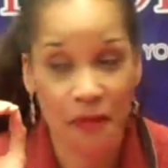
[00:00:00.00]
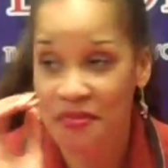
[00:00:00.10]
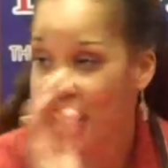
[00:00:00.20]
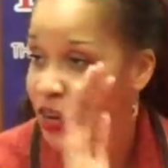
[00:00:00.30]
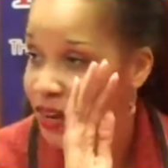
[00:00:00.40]

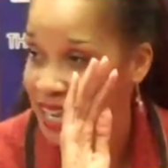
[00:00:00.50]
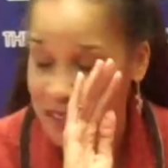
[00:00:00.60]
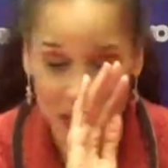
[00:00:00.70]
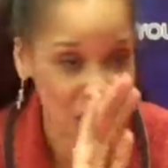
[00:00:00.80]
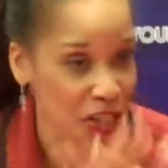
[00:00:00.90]
From then on, I
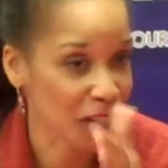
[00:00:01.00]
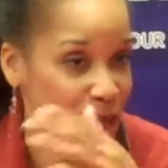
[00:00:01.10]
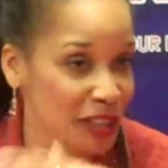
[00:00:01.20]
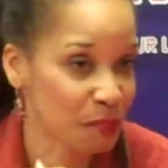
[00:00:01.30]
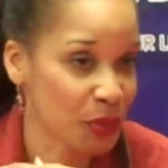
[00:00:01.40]
never
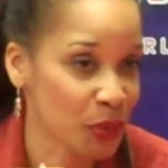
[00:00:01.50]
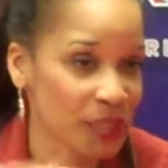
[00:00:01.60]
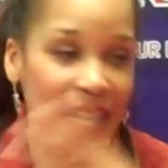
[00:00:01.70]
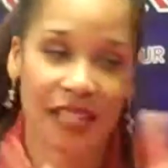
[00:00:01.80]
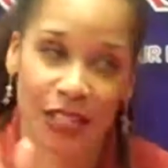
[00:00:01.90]
struggled with the
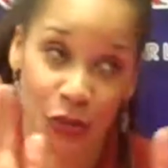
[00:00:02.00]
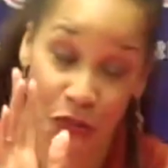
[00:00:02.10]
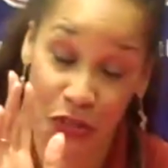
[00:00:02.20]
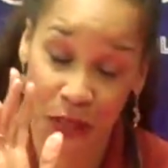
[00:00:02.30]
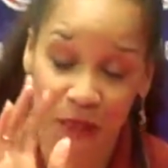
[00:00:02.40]
pose, and that's the
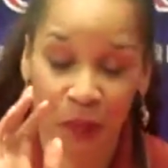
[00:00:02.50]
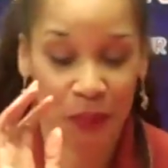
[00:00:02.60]
short version.